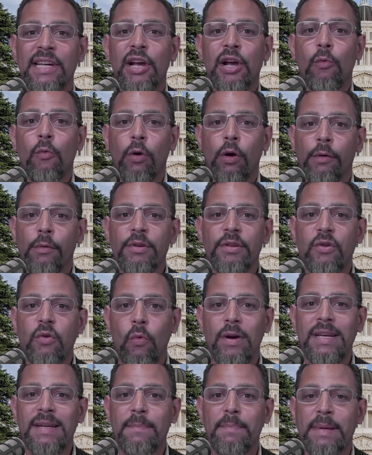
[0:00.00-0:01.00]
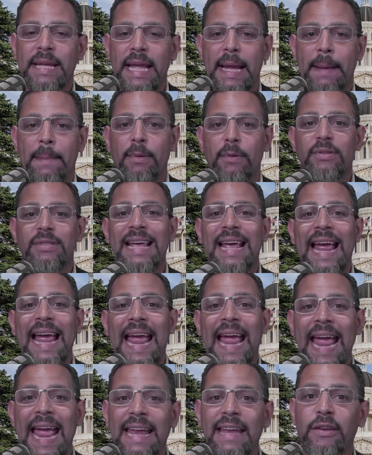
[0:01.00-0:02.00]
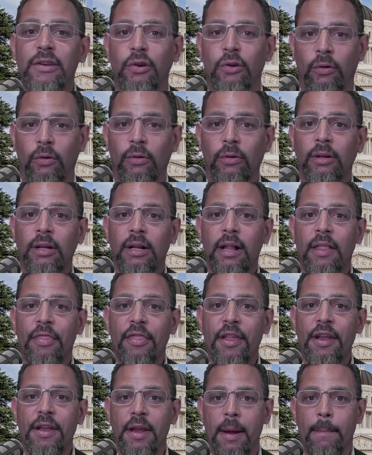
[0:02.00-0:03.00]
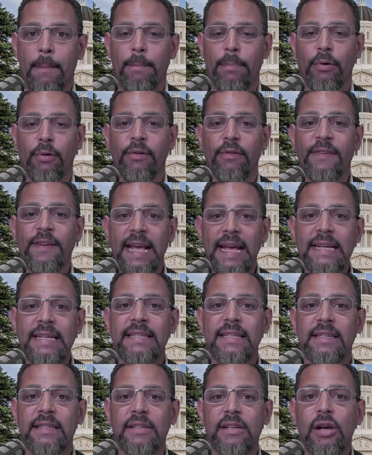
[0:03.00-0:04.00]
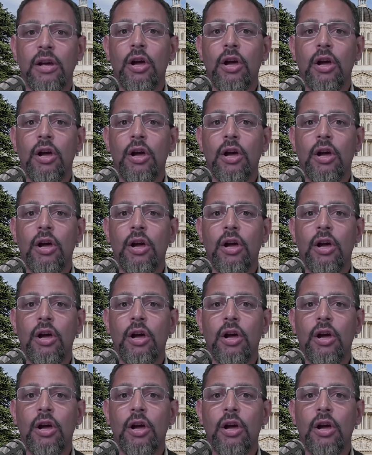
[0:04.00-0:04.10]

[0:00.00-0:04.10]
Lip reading: where it was going to be able to handle the number of cases.